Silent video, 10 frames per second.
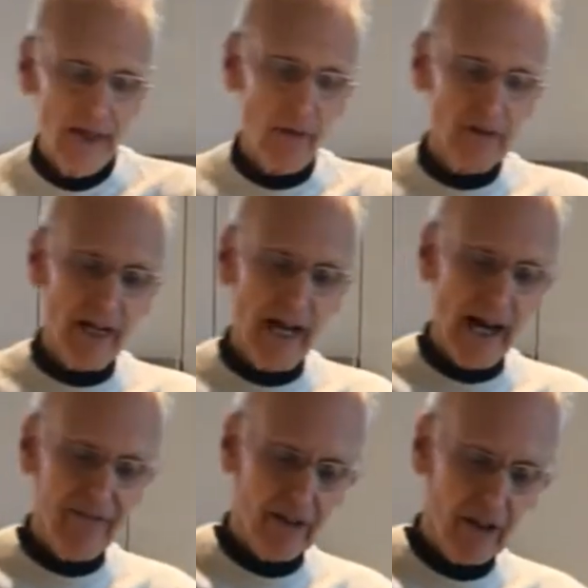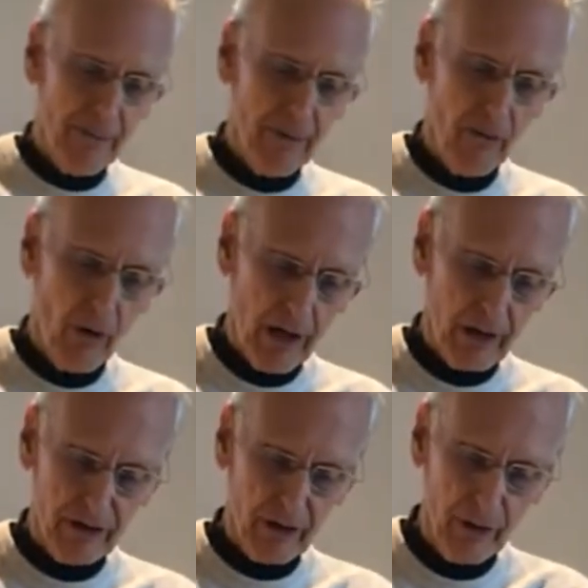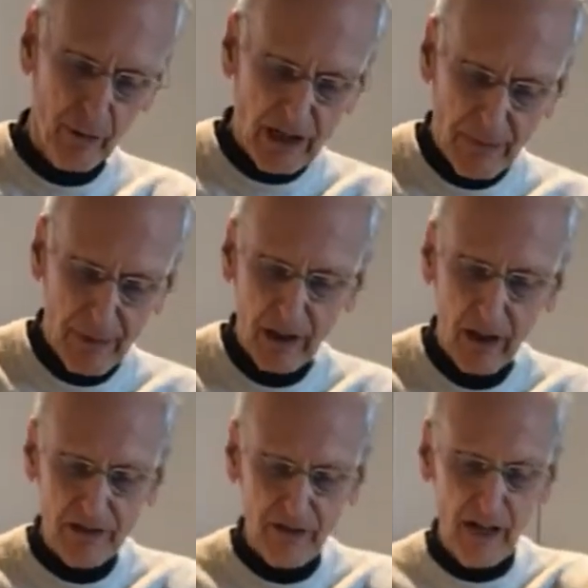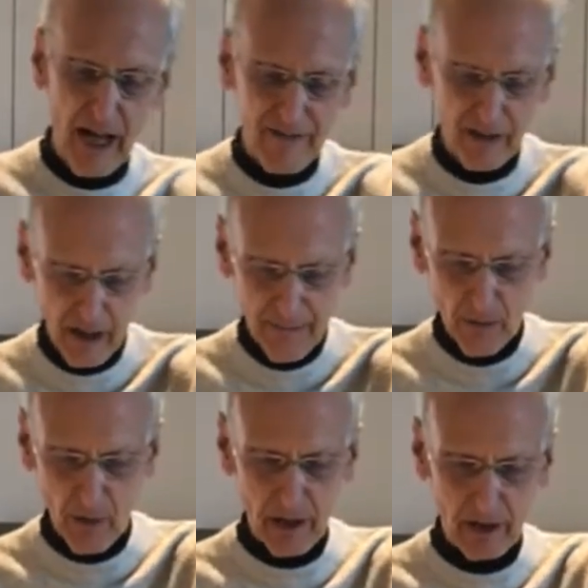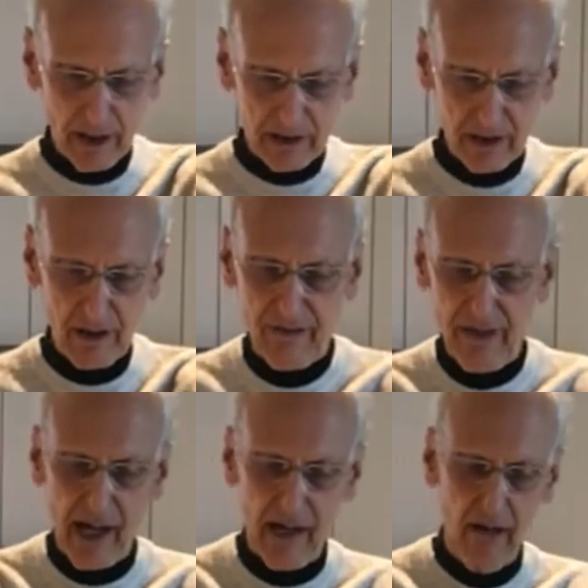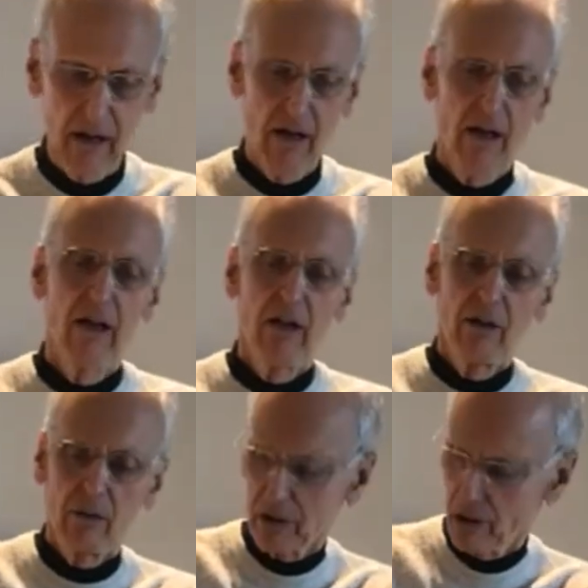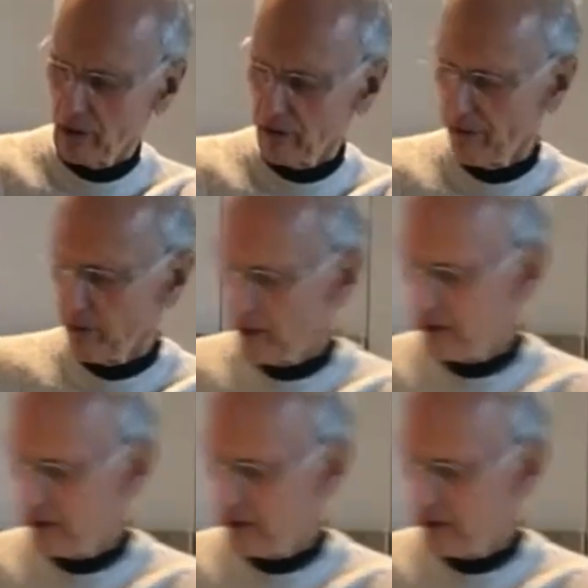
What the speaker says: That was a half a cup of water. So the recipe calls for half a cup of water. Let's see if that will do it for